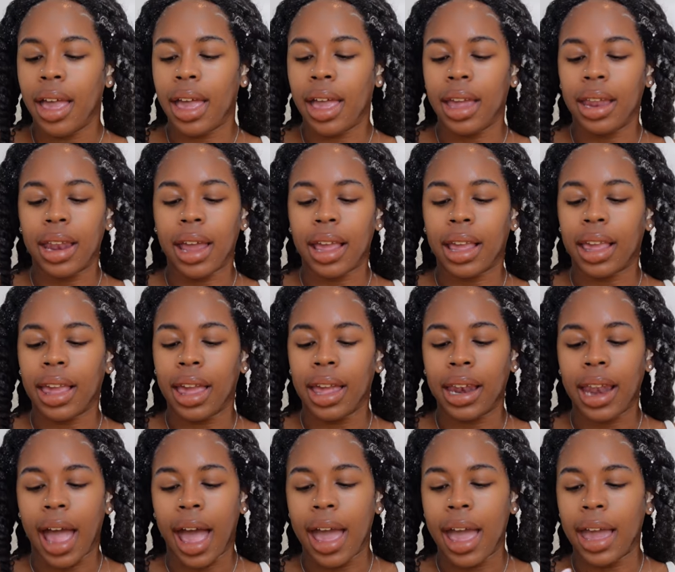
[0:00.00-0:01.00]
and
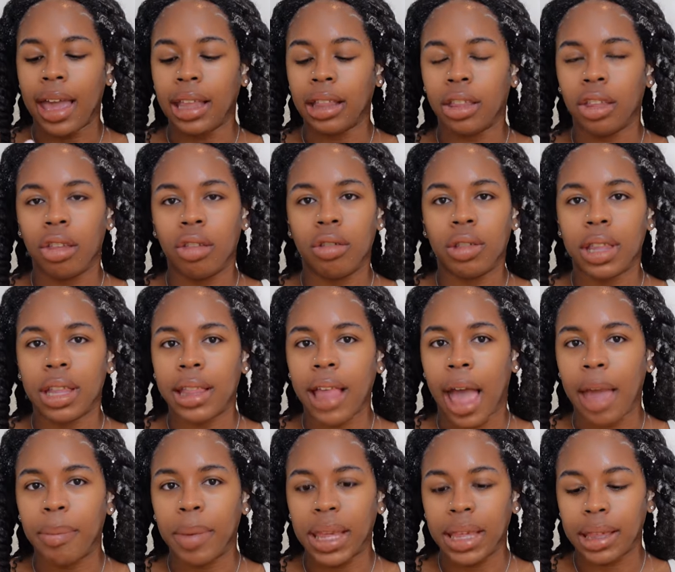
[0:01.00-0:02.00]
again, I hate to use the
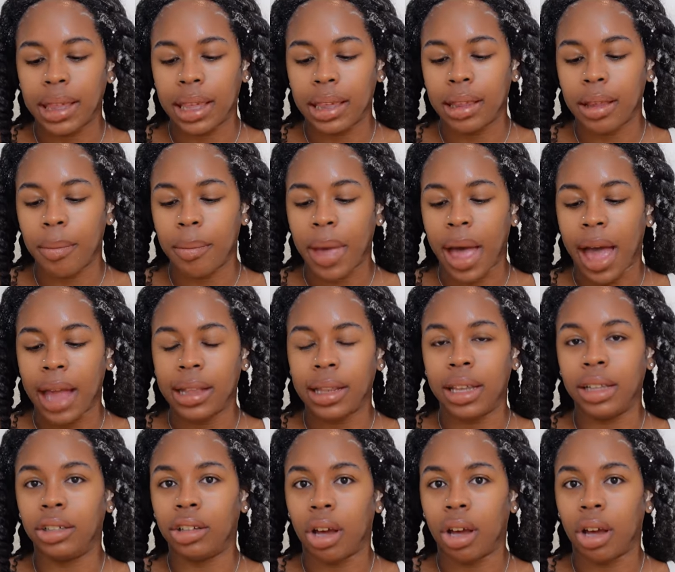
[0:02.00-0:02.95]
typing system, but I need